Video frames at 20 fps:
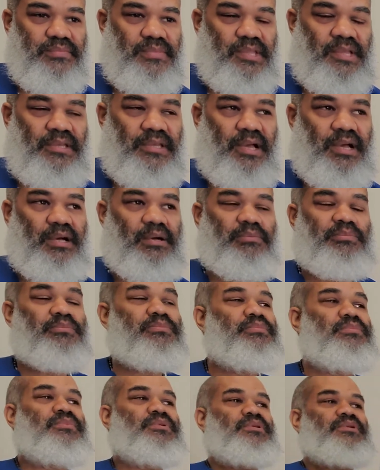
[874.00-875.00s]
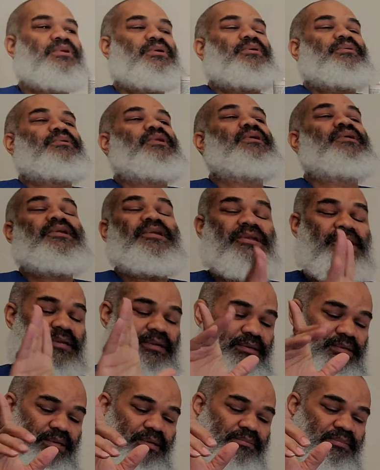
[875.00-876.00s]
now, you know, let
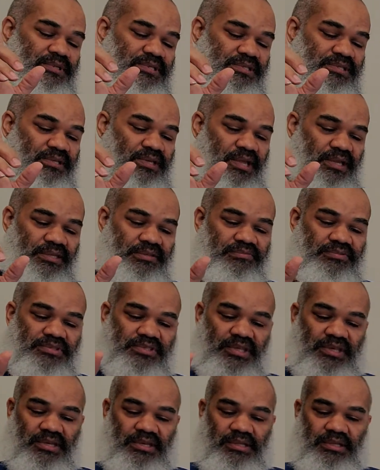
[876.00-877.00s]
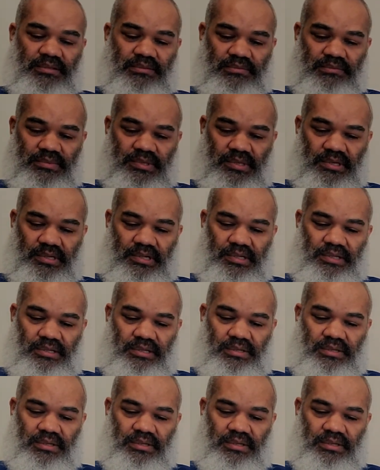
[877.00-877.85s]
me see, now you can say that. All right.